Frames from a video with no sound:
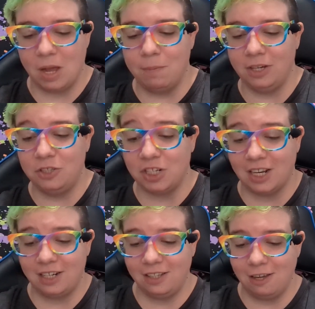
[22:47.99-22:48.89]
among
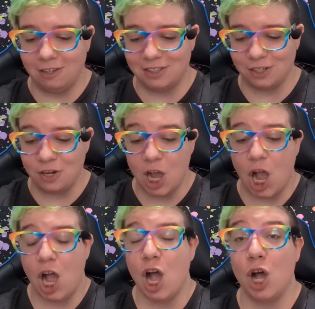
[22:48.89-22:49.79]
genetically altered
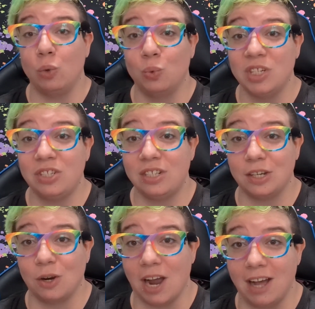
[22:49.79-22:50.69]

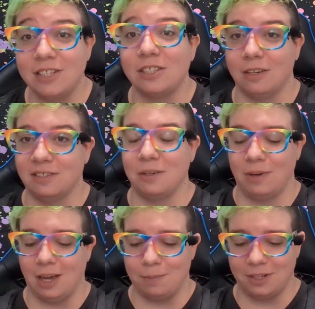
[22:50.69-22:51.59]
aristocrats, also
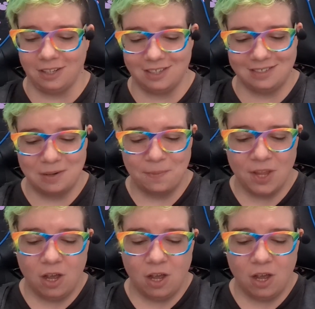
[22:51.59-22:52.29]
capitalized.